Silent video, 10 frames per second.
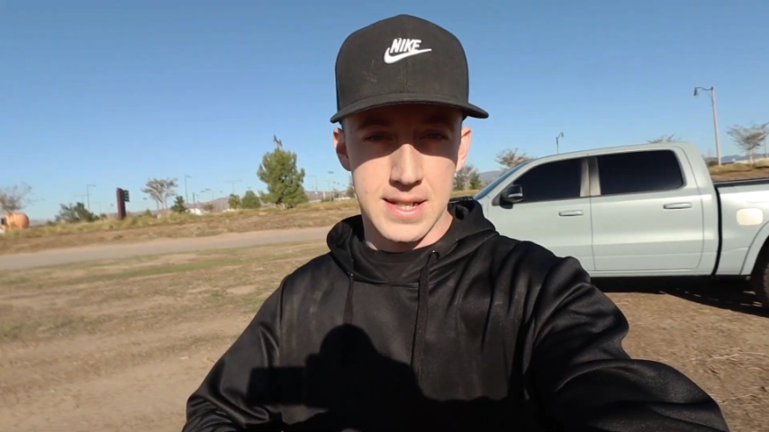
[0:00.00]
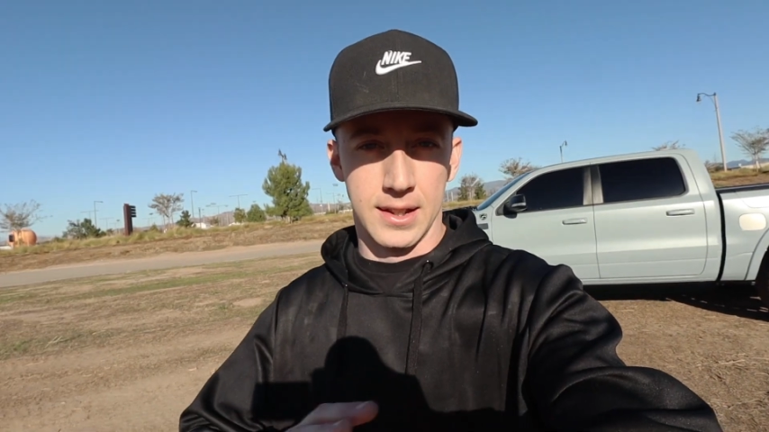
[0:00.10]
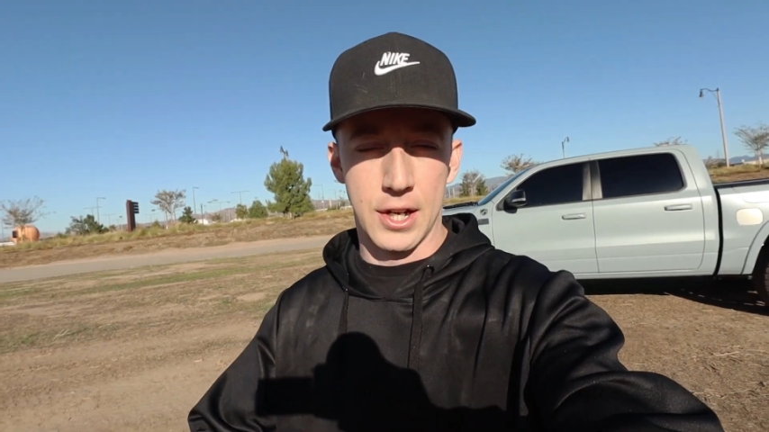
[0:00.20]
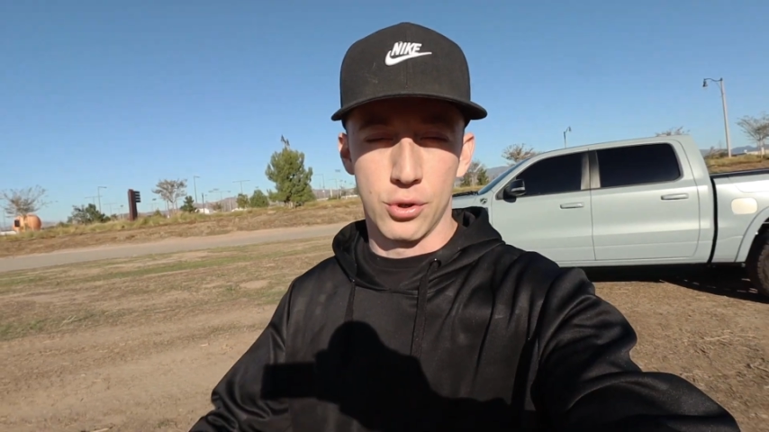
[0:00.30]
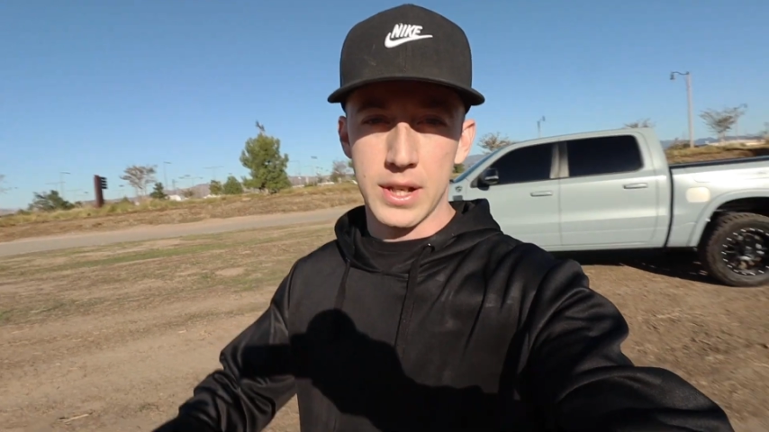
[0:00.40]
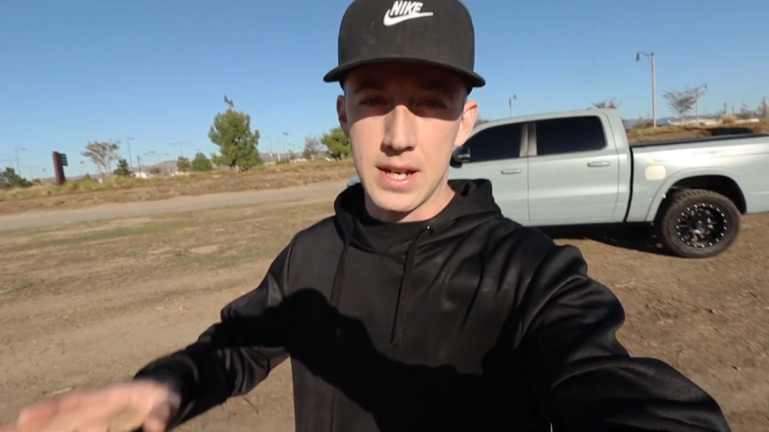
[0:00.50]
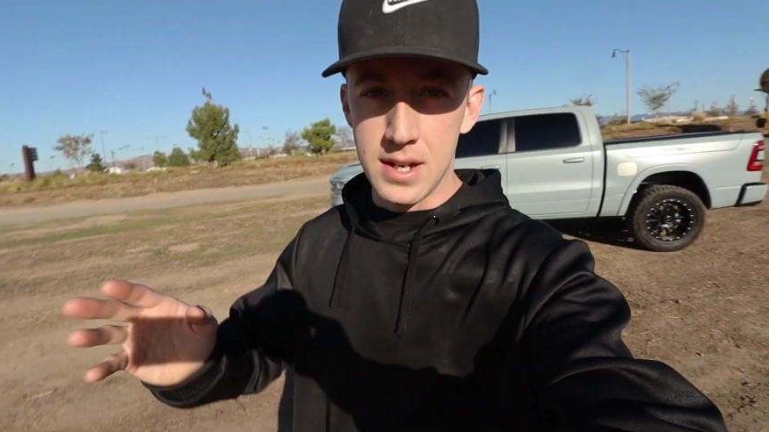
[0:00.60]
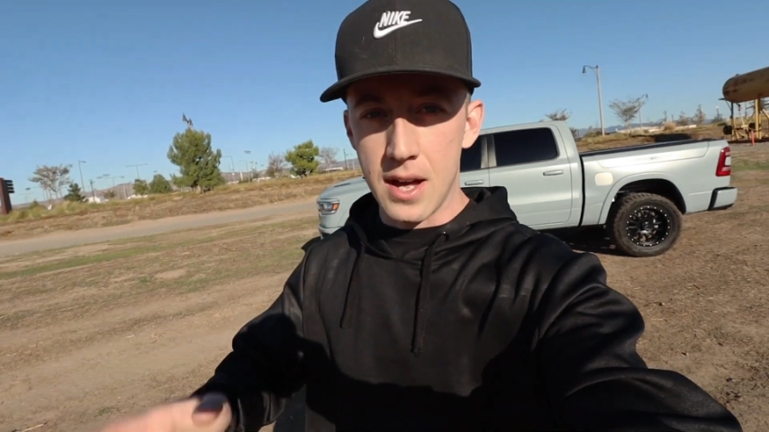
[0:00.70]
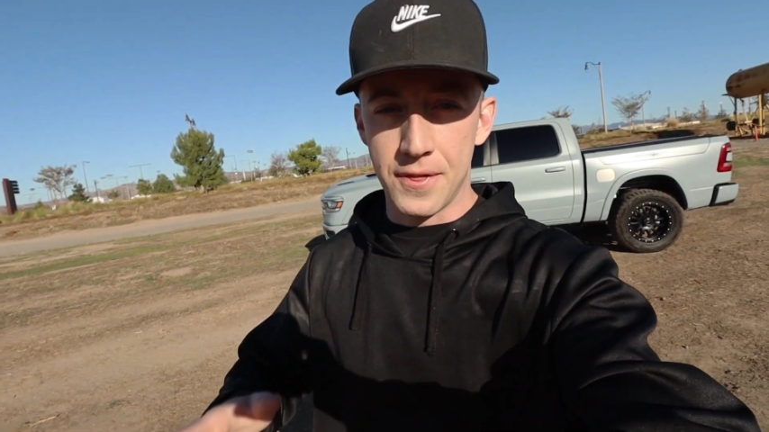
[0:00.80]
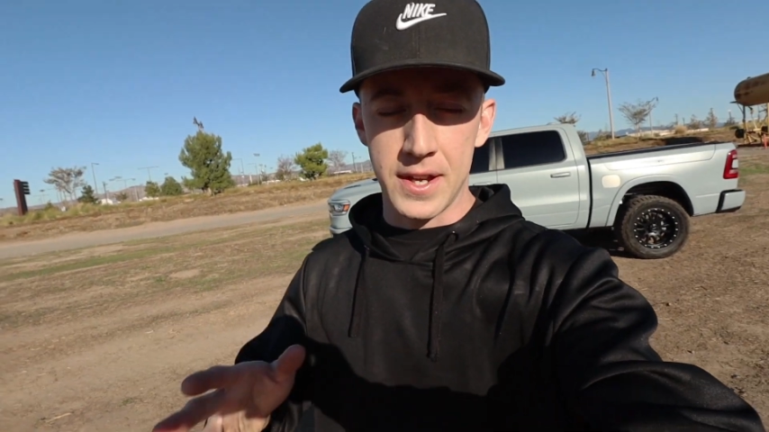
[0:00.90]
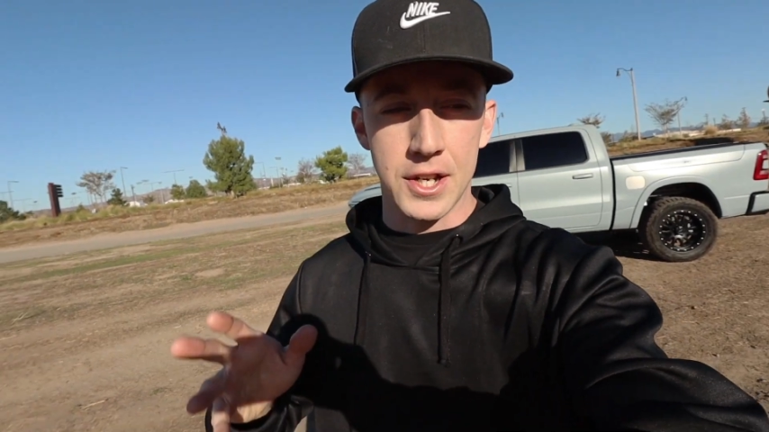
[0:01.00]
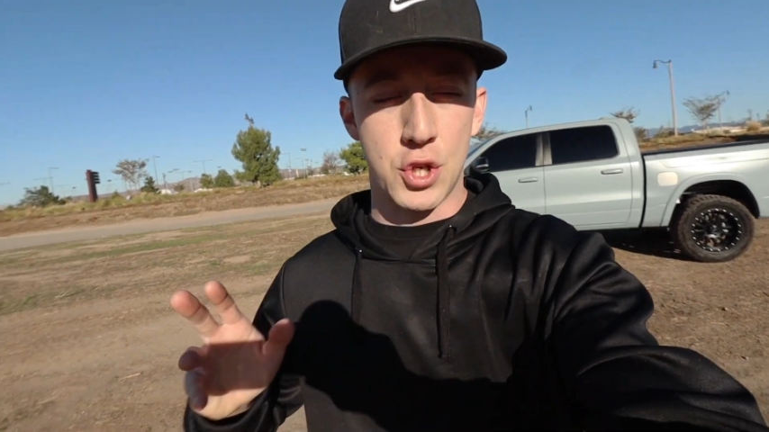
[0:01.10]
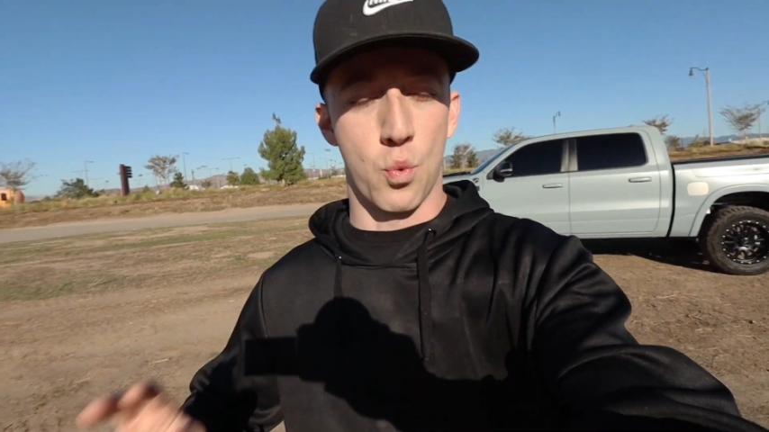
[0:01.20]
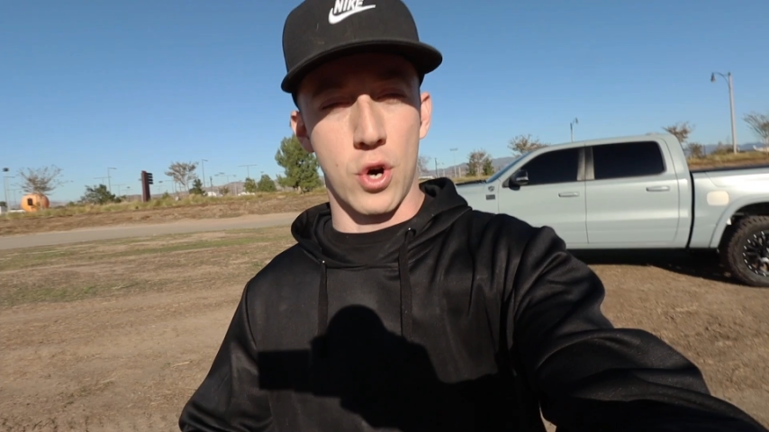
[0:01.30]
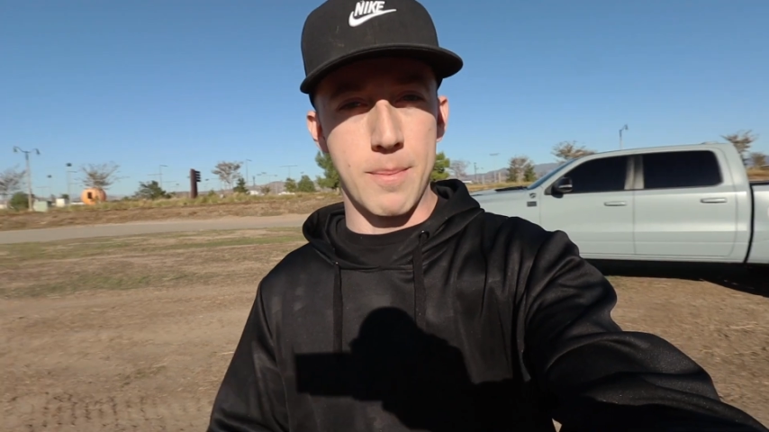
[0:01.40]
is literally nothing
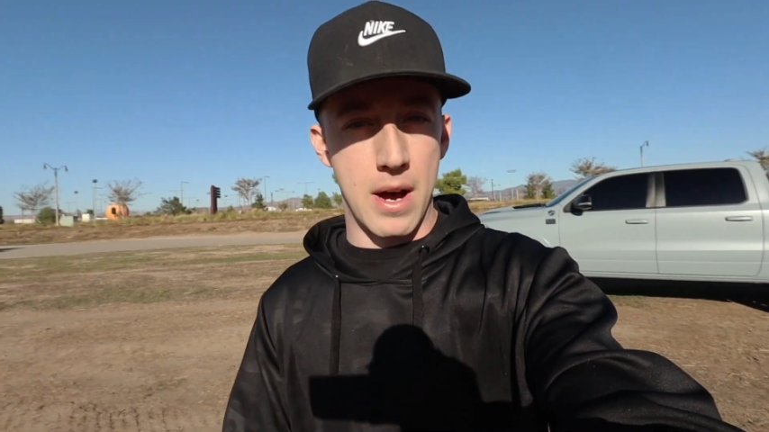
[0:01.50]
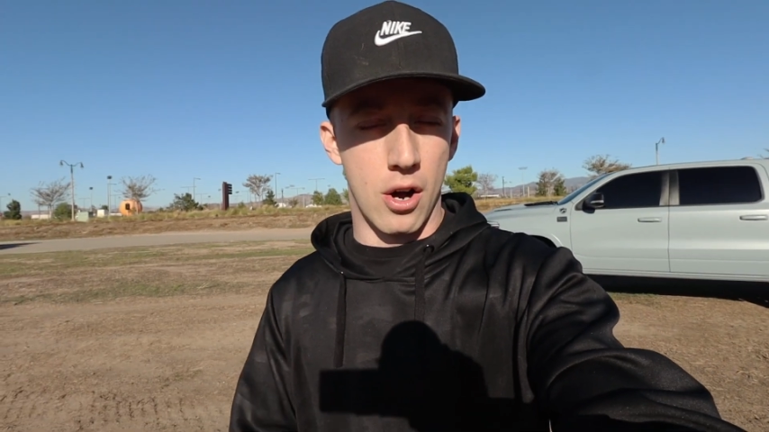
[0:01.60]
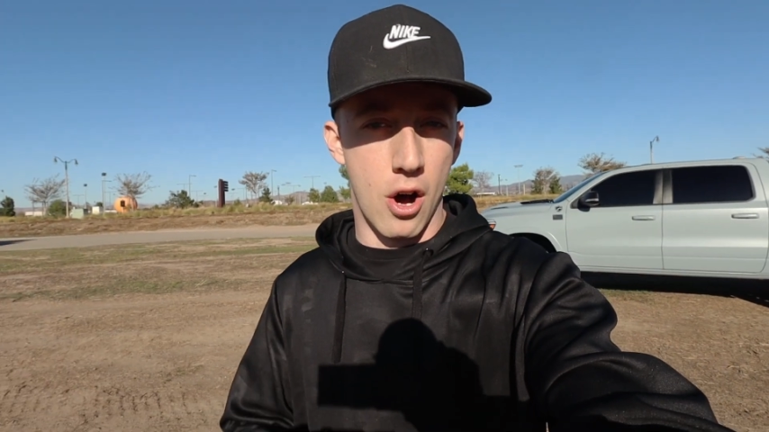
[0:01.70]
to worry about.